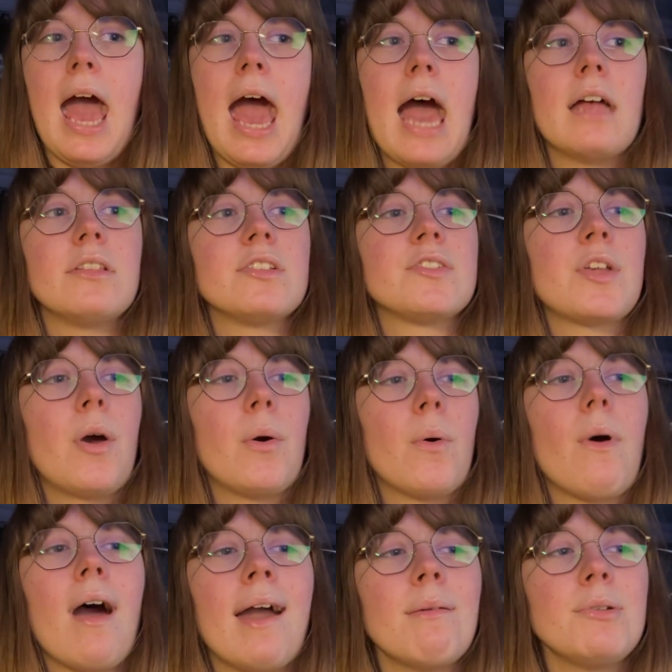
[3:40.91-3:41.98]
And
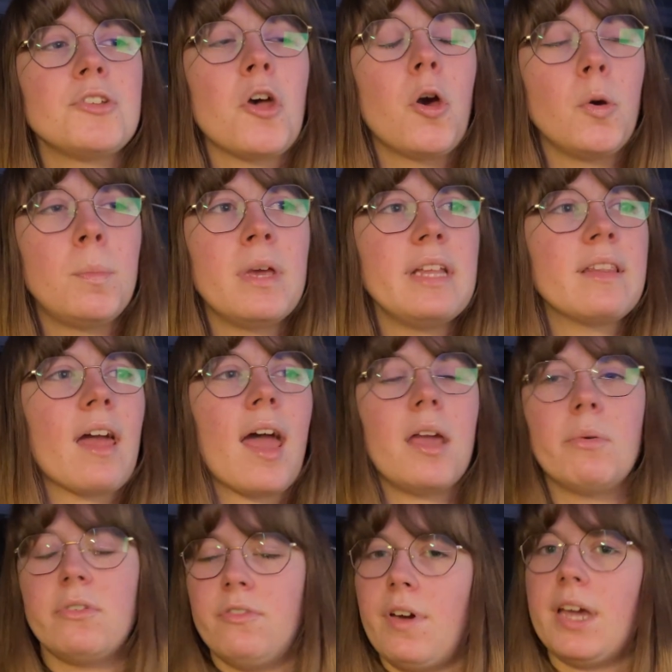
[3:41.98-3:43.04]
so I was hoping that I
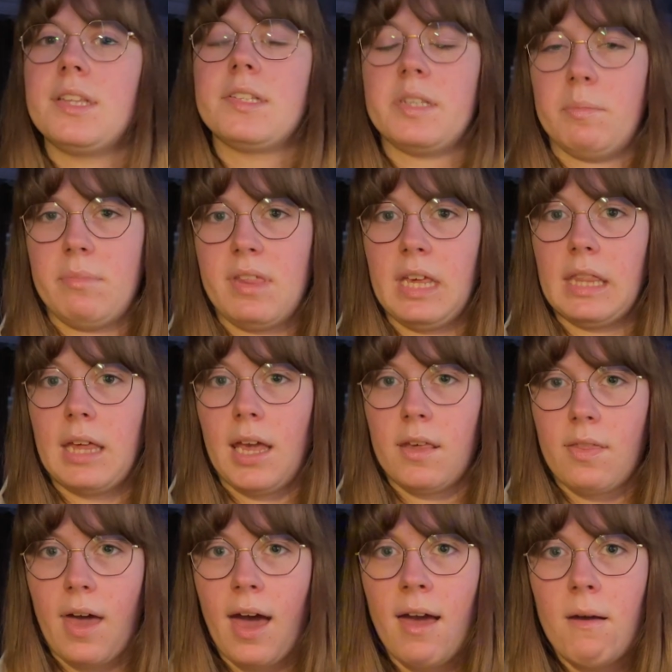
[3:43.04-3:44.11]
would find something like
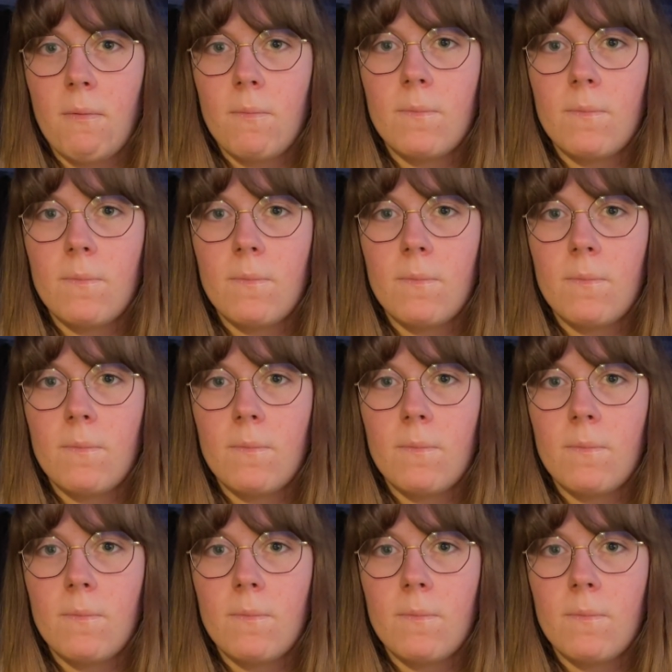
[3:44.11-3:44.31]
that.